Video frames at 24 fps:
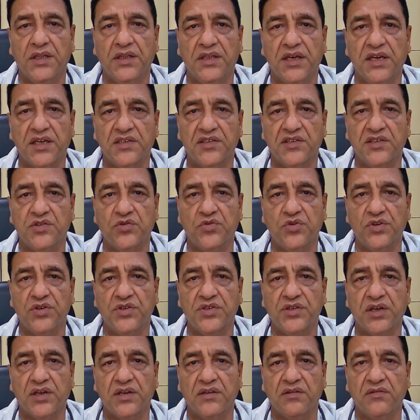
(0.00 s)
In that
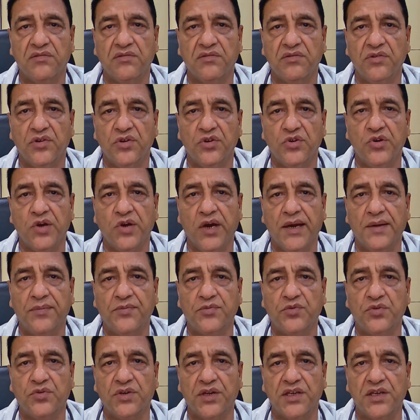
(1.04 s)
situation, you
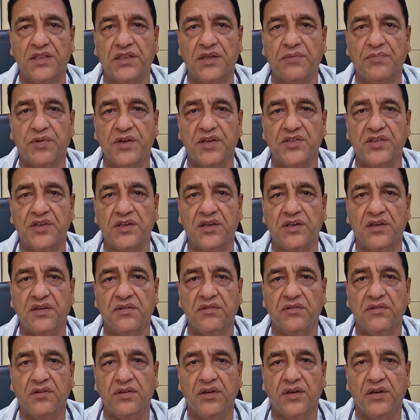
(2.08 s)
have to take the patient